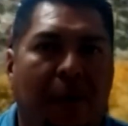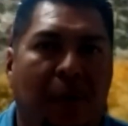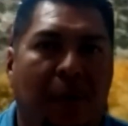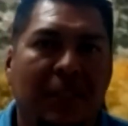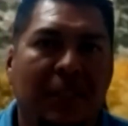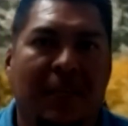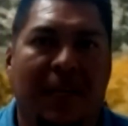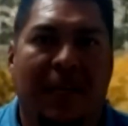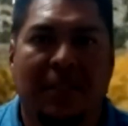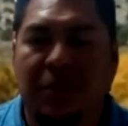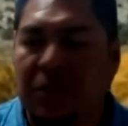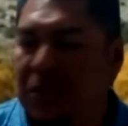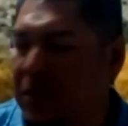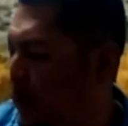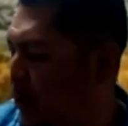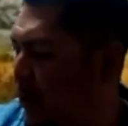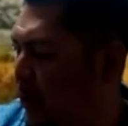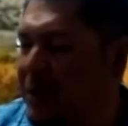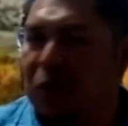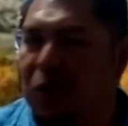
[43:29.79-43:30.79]
wasn't answer
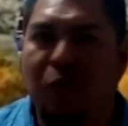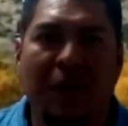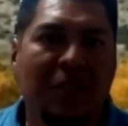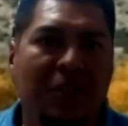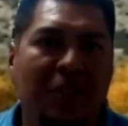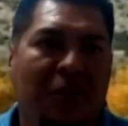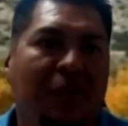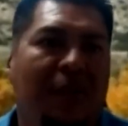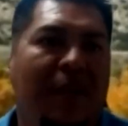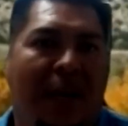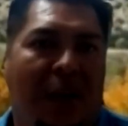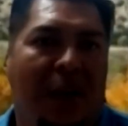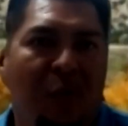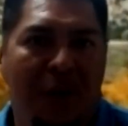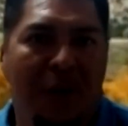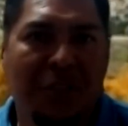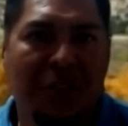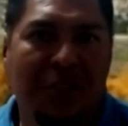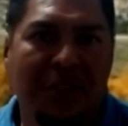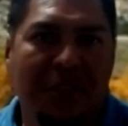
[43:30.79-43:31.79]
some of those questions or that
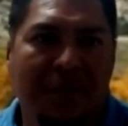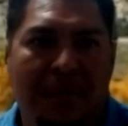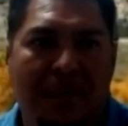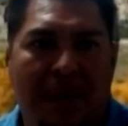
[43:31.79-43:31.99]
question,